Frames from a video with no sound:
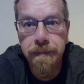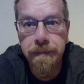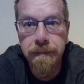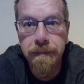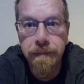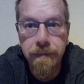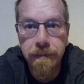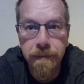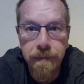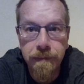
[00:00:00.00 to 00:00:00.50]

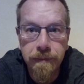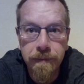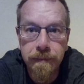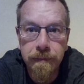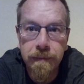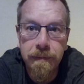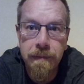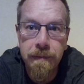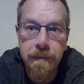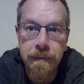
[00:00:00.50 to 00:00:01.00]

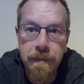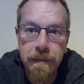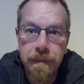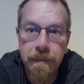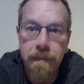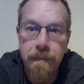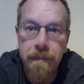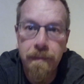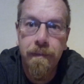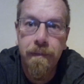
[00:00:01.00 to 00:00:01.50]

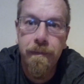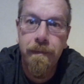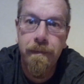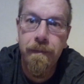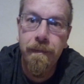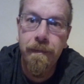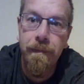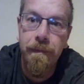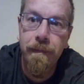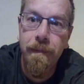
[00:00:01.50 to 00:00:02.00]

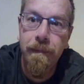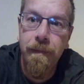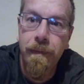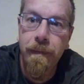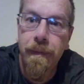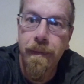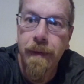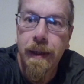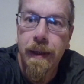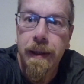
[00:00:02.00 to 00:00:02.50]

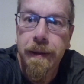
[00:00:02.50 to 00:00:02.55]
Nobody speaks.